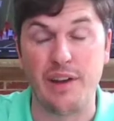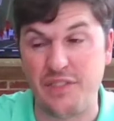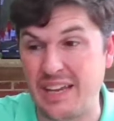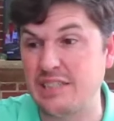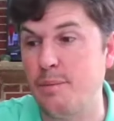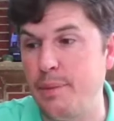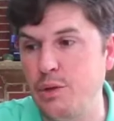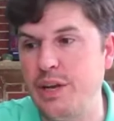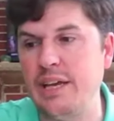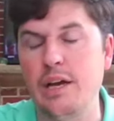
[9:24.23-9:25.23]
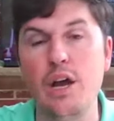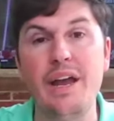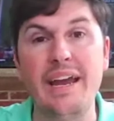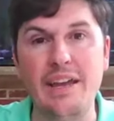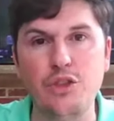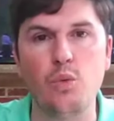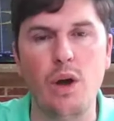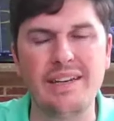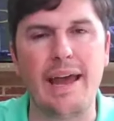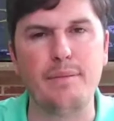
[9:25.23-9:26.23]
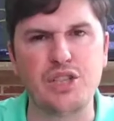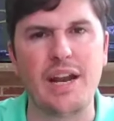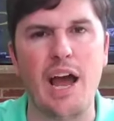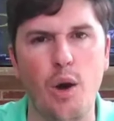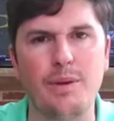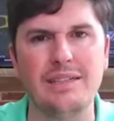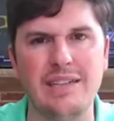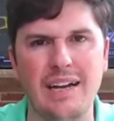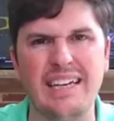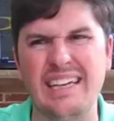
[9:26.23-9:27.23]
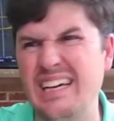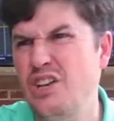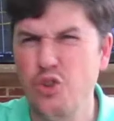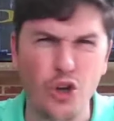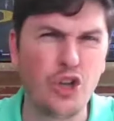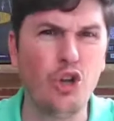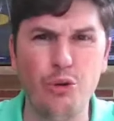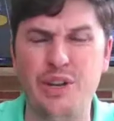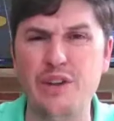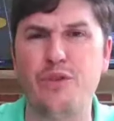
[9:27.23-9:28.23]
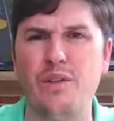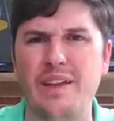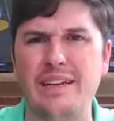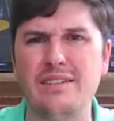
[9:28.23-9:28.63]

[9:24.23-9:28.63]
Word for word: I think his ability in the run game is going to help Kentucky look a little differently.